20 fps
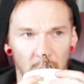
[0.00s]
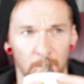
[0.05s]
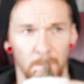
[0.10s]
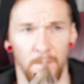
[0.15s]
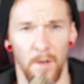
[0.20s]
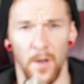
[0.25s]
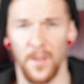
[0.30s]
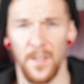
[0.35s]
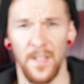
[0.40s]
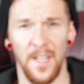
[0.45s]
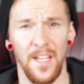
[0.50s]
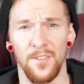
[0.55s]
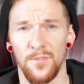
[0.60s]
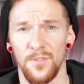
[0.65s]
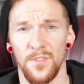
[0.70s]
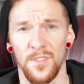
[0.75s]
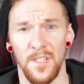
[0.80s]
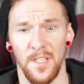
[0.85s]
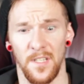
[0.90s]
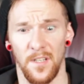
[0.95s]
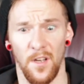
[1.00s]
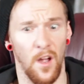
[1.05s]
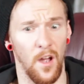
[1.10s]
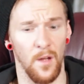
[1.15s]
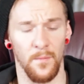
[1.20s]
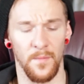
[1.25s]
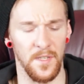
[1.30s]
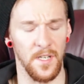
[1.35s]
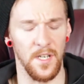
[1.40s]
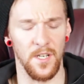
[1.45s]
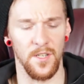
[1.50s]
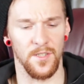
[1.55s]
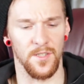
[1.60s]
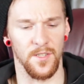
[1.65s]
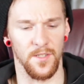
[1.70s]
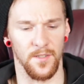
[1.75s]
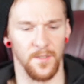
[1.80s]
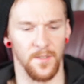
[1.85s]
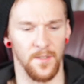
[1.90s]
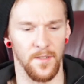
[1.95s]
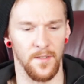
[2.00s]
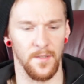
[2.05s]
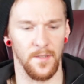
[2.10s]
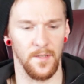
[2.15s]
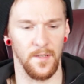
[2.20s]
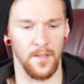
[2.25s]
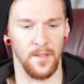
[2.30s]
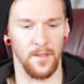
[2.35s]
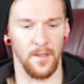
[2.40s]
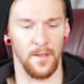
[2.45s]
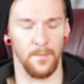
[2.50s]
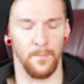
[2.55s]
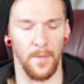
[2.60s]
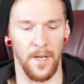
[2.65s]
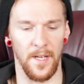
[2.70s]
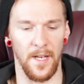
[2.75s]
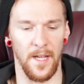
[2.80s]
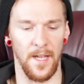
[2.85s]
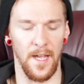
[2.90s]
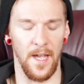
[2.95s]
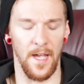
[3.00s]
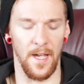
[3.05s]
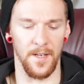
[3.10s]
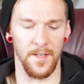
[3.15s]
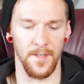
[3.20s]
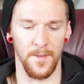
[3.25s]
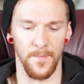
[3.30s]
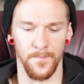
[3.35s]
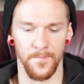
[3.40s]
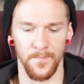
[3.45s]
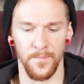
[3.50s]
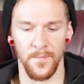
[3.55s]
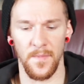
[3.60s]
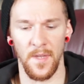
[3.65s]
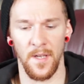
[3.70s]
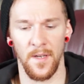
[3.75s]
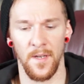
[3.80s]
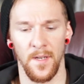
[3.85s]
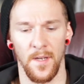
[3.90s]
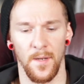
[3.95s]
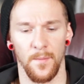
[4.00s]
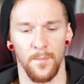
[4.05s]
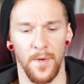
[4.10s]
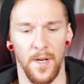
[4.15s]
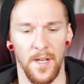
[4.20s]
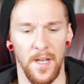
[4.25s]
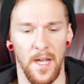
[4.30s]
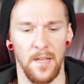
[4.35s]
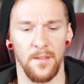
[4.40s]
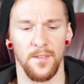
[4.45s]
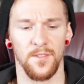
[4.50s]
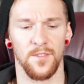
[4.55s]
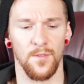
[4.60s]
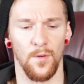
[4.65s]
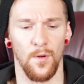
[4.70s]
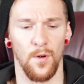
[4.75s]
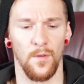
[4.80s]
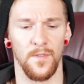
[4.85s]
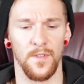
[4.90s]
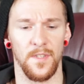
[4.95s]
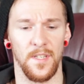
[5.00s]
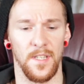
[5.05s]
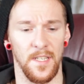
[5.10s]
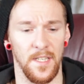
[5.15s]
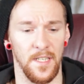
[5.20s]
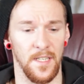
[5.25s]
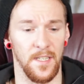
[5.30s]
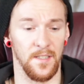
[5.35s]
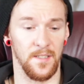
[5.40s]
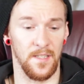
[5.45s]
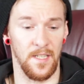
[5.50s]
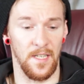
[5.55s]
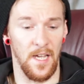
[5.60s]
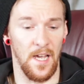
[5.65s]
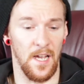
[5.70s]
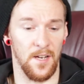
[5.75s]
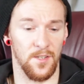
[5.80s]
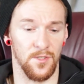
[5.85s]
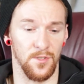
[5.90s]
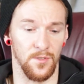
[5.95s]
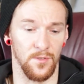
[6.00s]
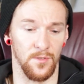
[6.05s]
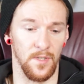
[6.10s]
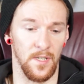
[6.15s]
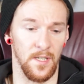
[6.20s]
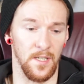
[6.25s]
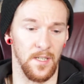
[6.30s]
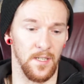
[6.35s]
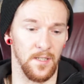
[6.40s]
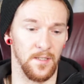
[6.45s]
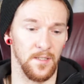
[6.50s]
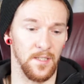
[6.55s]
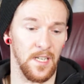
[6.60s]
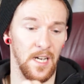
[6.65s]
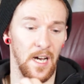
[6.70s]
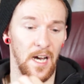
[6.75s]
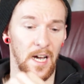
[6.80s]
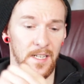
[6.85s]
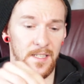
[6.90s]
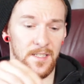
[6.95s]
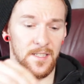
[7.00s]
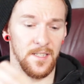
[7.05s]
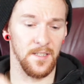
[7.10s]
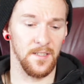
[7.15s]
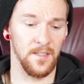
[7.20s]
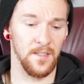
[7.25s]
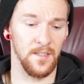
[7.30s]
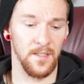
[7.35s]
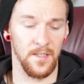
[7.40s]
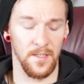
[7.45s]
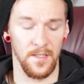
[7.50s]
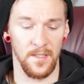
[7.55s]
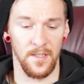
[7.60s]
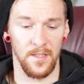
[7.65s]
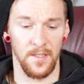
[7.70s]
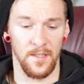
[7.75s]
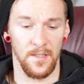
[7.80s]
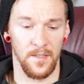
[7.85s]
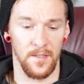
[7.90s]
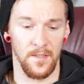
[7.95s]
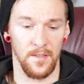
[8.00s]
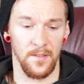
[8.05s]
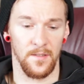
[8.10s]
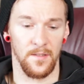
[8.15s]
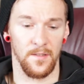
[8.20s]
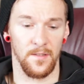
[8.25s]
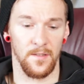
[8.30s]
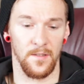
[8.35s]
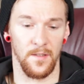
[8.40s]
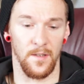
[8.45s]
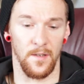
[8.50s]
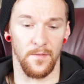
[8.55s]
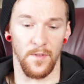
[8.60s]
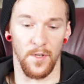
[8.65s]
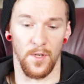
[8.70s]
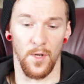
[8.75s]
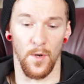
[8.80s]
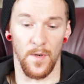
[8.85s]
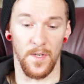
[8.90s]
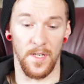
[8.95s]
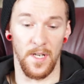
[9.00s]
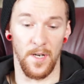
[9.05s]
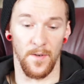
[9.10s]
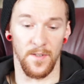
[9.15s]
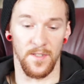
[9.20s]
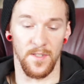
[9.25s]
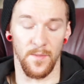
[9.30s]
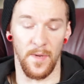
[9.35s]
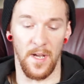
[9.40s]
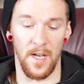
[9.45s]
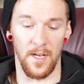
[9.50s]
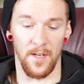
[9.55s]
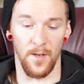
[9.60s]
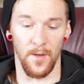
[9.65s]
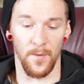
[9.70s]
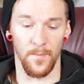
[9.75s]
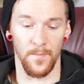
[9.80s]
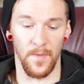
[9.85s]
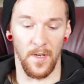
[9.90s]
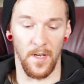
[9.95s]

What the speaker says: Very interesting combination, might I add. But let's go over the actual cut of the CoCo Nara tobacco.